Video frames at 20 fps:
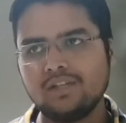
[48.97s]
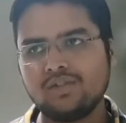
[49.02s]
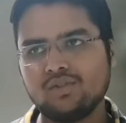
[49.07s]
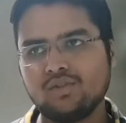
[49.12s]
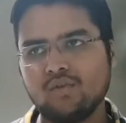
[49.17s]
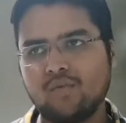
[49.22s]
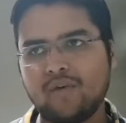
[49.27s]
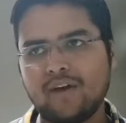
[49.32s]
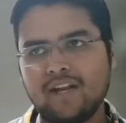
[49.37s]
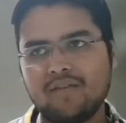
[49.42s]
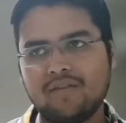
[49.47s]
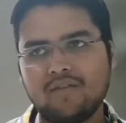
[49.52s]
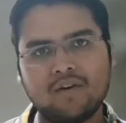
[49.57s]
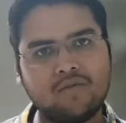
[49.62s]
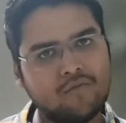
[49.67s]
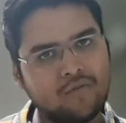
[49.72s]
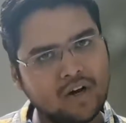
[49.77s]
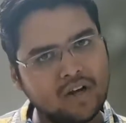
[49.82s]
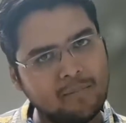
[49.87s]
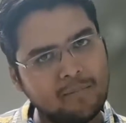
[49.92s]
So
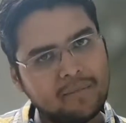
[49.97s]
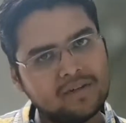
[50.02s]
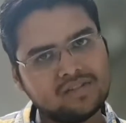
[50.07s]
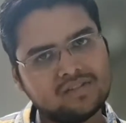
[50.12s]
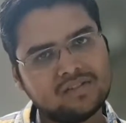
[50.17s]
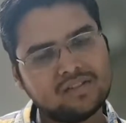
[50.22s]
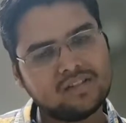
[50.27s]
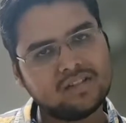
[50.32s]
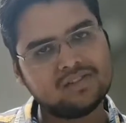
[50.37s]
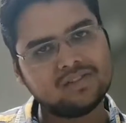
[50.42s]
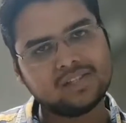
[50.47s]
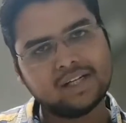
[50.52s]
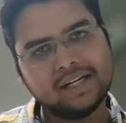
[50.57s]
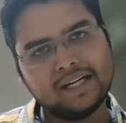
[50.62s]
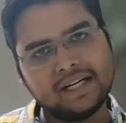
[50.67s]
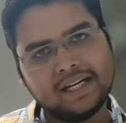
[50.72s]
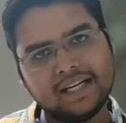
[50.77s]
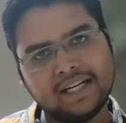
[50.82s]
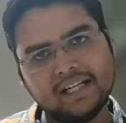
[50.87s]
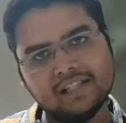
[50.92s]
whenever one business
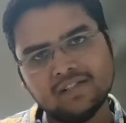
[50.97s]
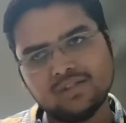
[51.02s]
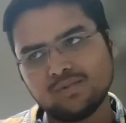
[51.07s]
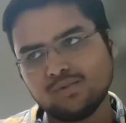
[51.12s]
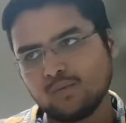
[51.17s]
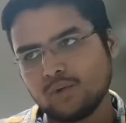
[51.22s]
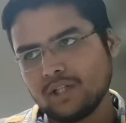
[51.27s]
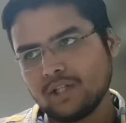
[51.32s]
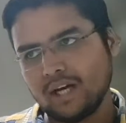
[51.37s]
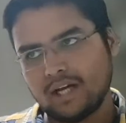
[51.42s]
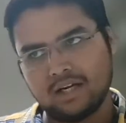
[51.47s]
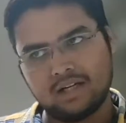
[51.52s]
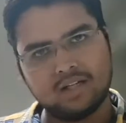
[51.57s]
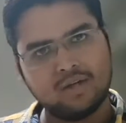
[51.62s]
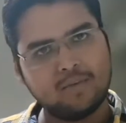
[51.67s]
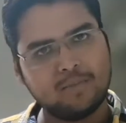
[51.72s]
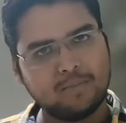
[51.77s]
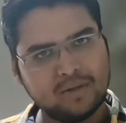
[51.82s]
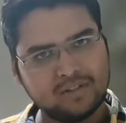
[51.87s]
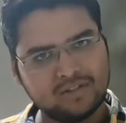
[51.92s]
deals with
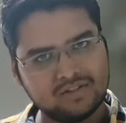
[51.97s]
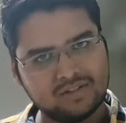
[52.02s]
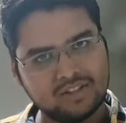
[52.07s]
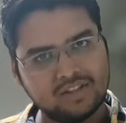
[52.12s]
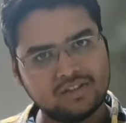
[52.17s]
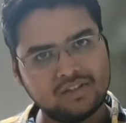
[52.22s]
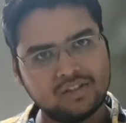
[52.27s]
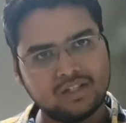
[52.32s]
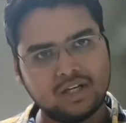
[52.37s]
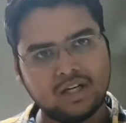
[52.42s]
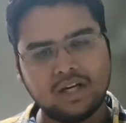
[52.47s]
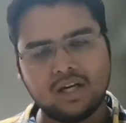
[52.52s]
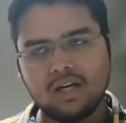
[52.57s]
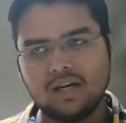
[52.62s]
another business